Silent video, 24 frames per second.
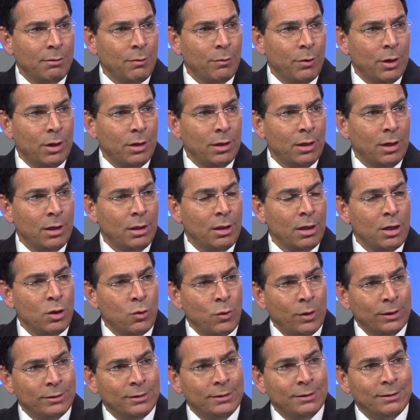me when the
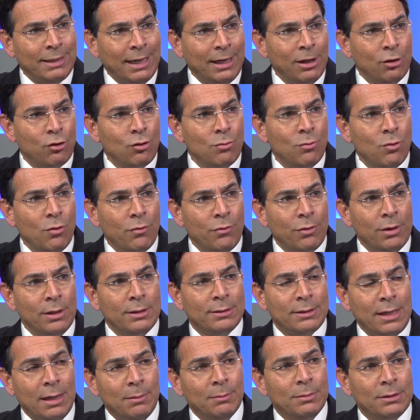U.S. decided to move
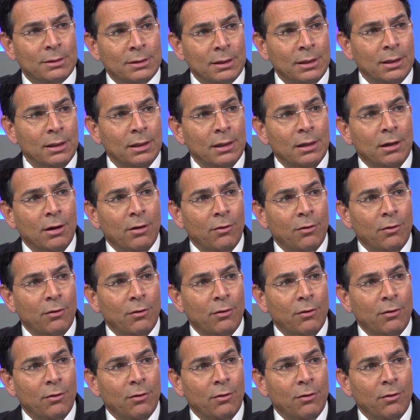its embassy